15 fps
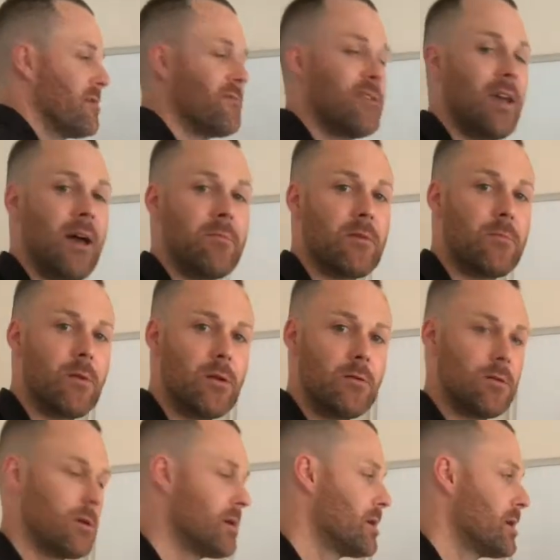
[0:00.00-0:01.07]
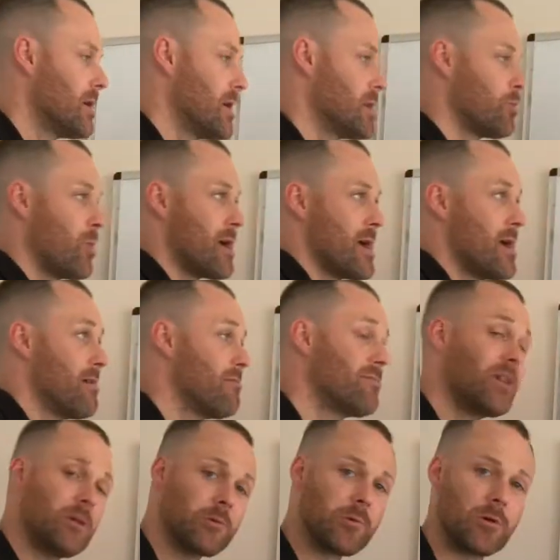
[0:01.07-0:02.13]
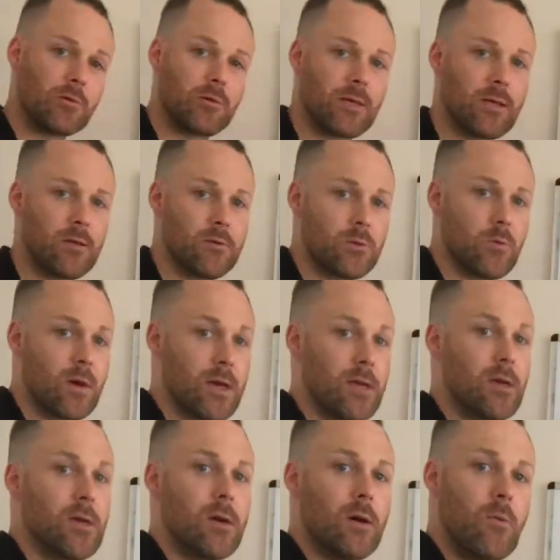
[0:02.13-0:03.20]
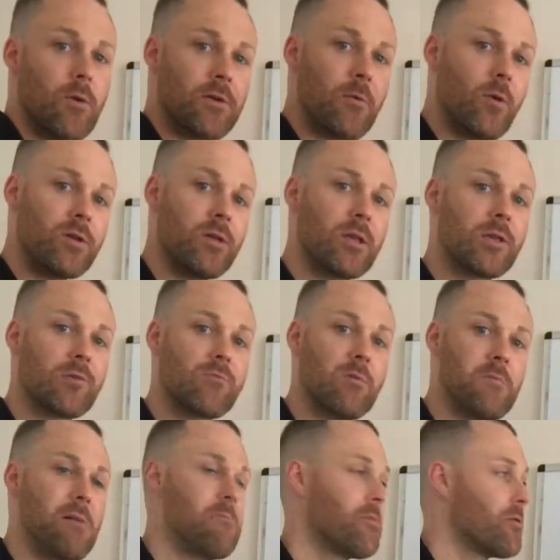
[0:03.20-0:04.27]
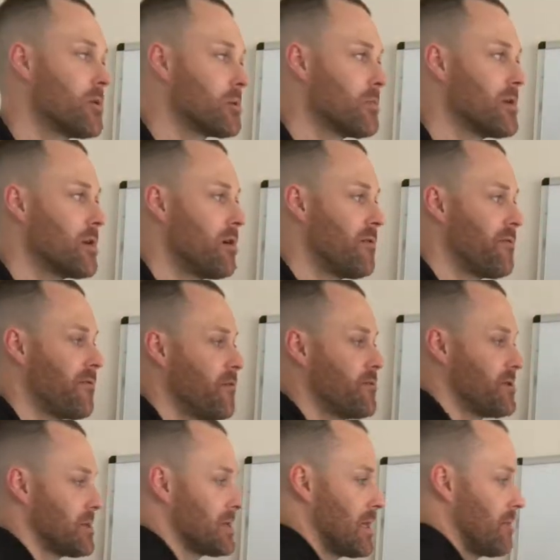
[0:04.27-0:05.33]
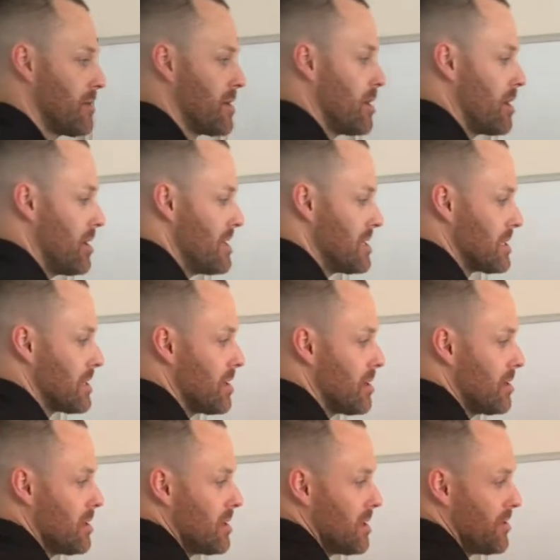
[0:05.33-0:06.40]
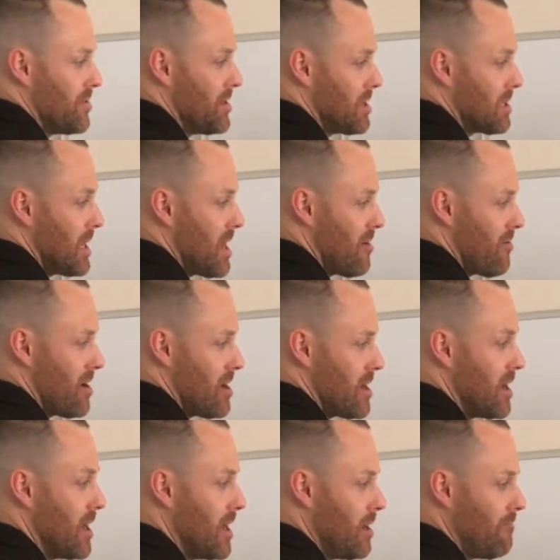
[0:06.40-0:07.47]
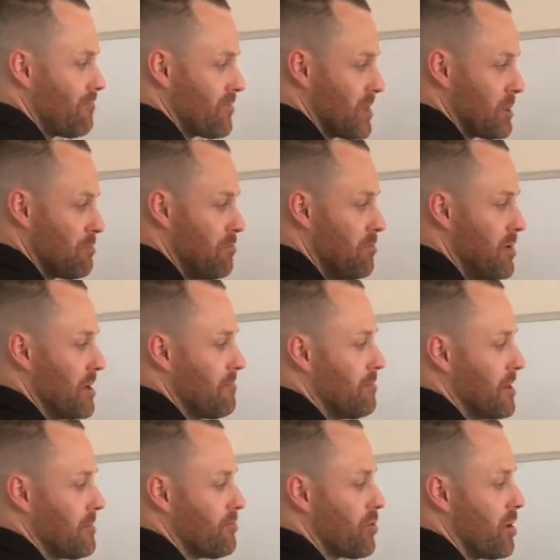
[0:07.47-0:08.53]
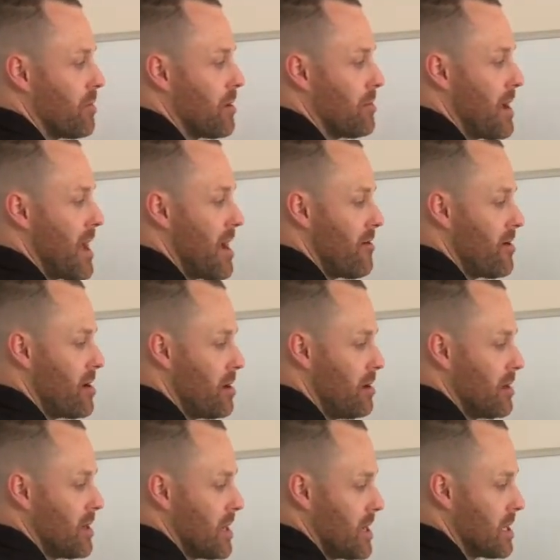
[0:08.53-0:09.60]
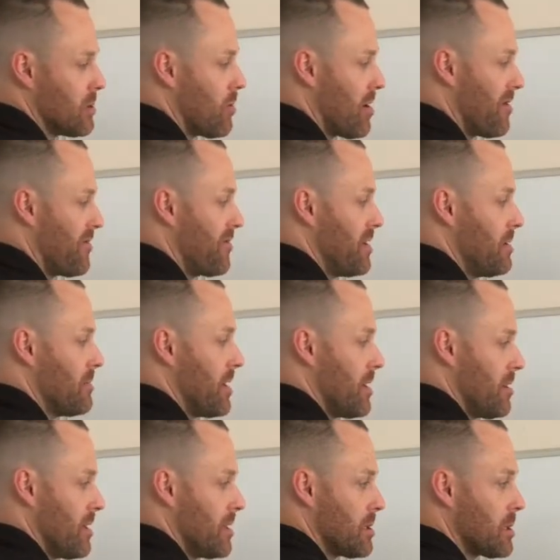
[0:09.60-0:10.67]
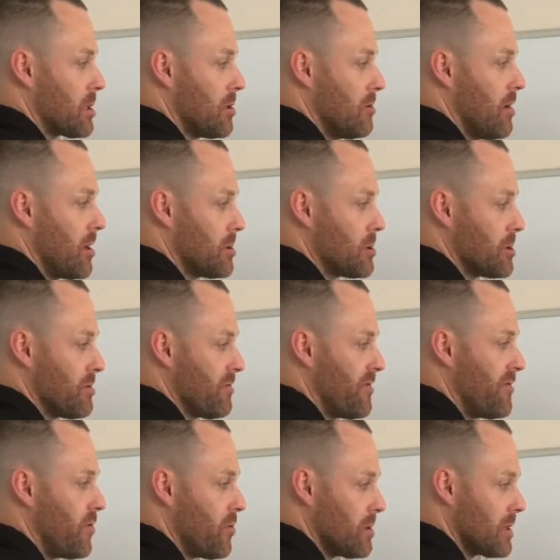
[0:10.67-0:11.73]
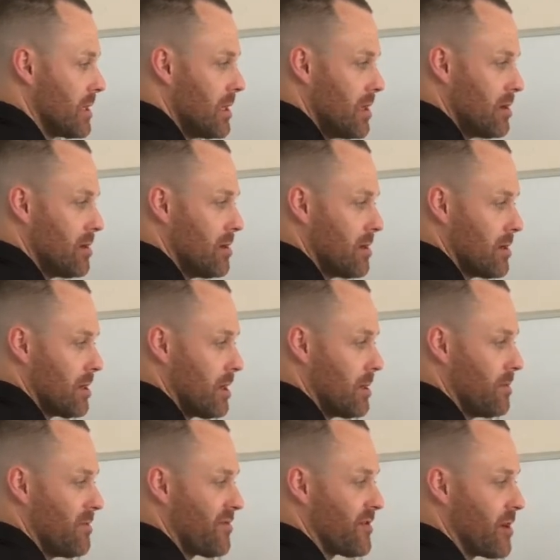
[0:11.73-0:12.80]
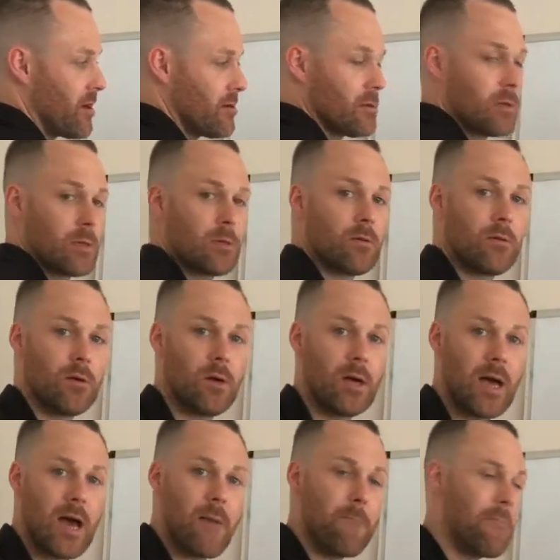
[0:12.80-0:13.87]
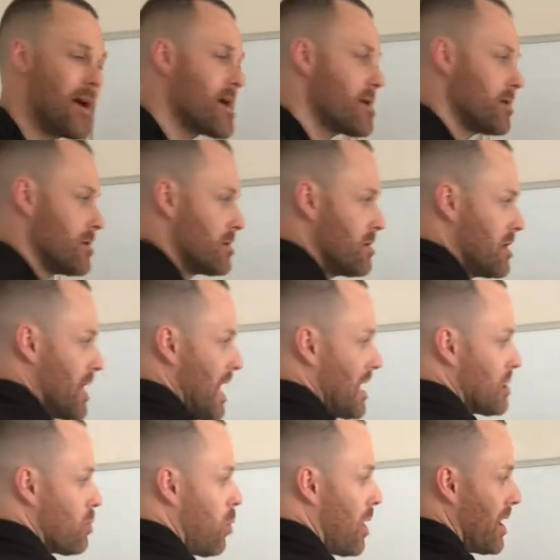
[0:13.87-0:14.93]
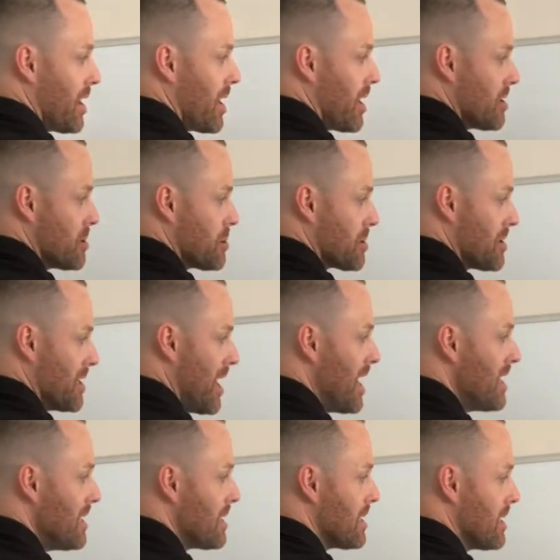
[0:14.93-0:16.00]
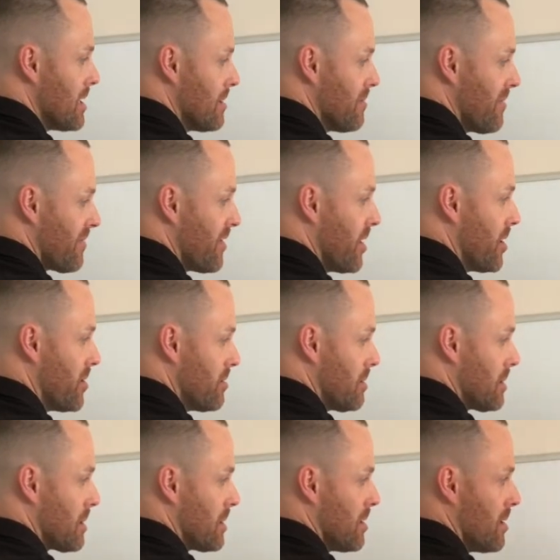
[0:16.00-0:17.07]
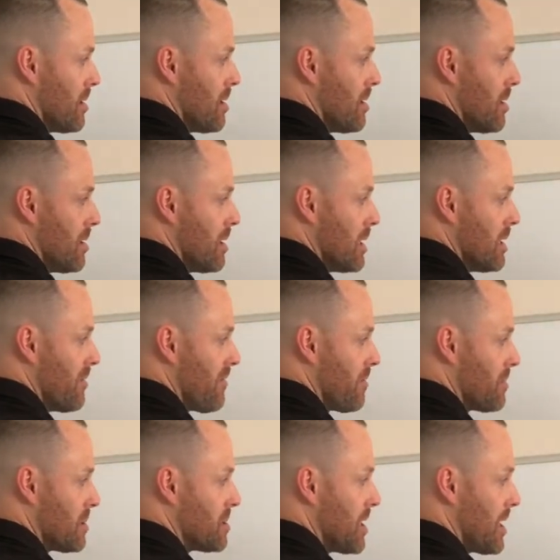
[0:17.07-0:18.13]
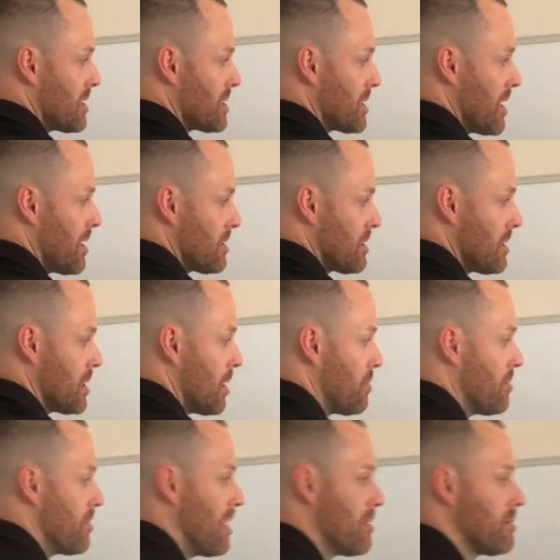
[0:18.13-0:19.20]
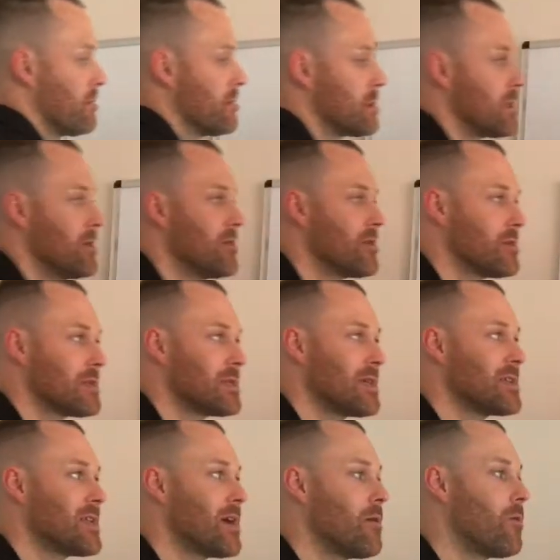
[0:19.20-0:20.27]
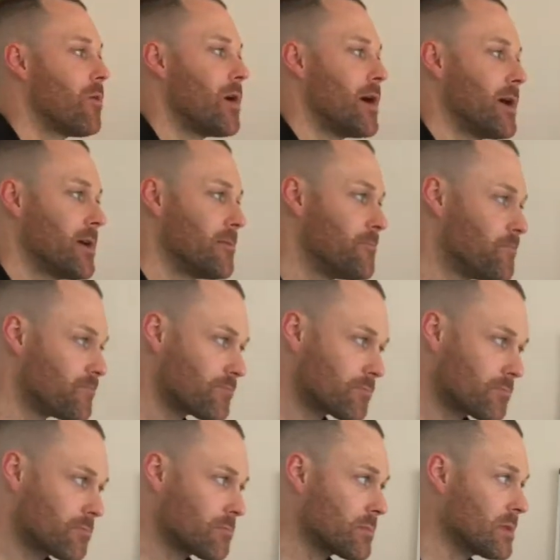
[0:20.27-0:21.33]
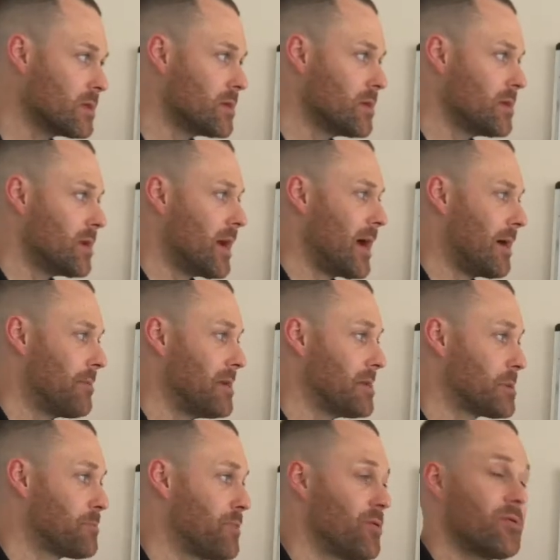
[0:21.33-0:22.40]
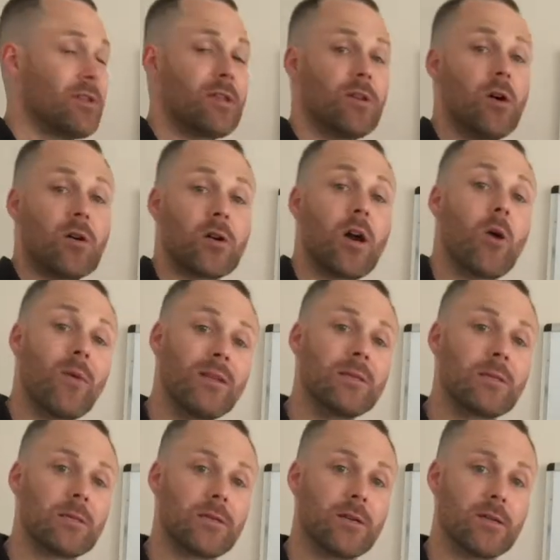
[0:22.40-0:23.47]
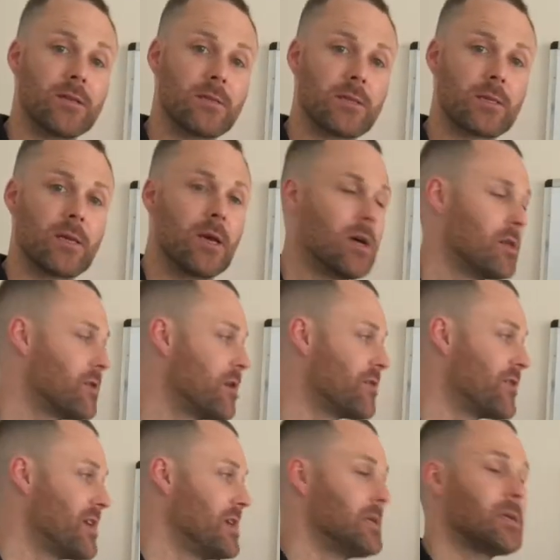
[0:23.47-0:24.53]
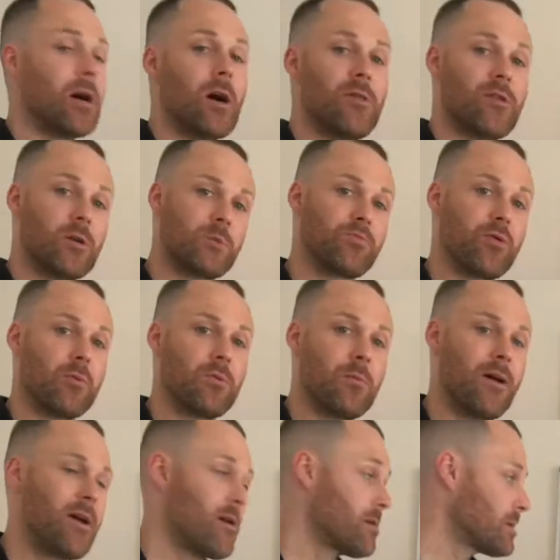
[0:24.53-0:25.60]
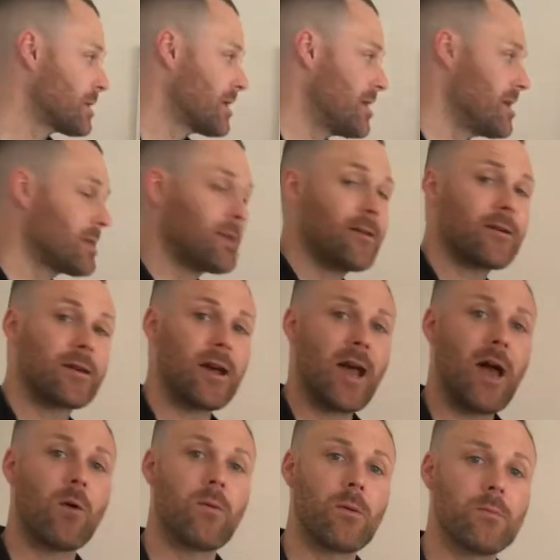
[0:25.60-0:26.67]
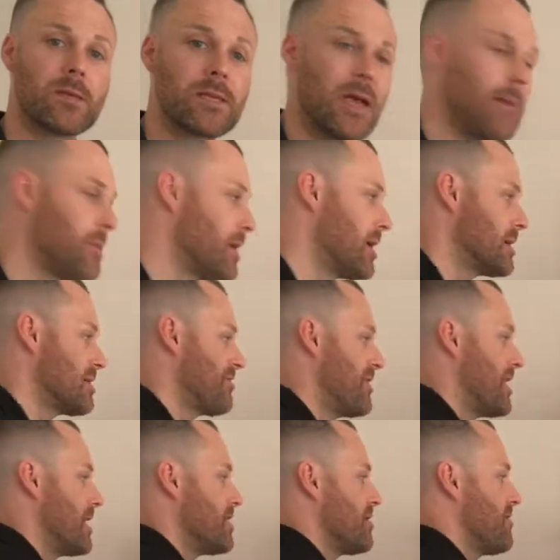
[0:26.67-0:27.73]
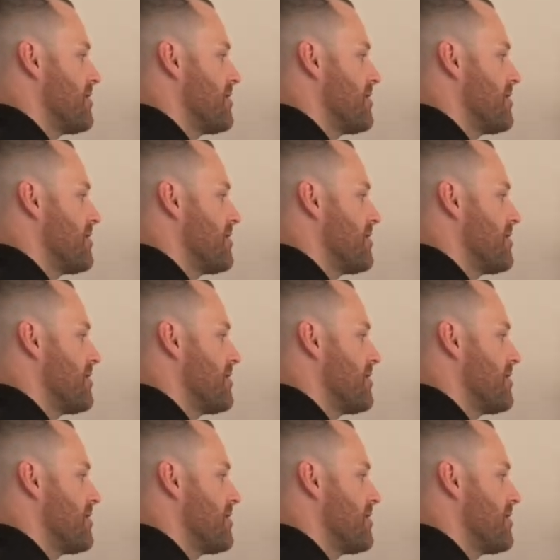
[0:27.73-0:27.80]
of the abdomen is where they struggle to lose weight. What I want you to remember as we go through this seminar is that this area here, this big problem area, is where a female has 240 lymph nodes. A male has 180 lymph nodes from the chest down to the top of the abdomen. So you can see now why it's purely not coincidence that these are those problem areas. So let's look at how we metabolize fat in the